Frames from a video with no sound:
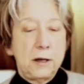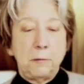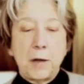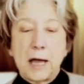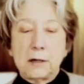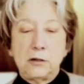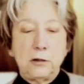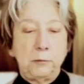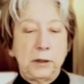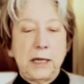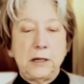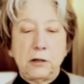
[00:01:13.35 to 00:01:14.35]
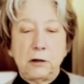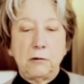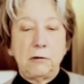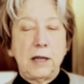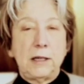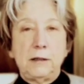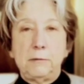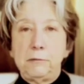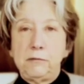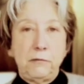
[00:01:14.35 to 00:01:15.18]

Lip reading: back to Plato and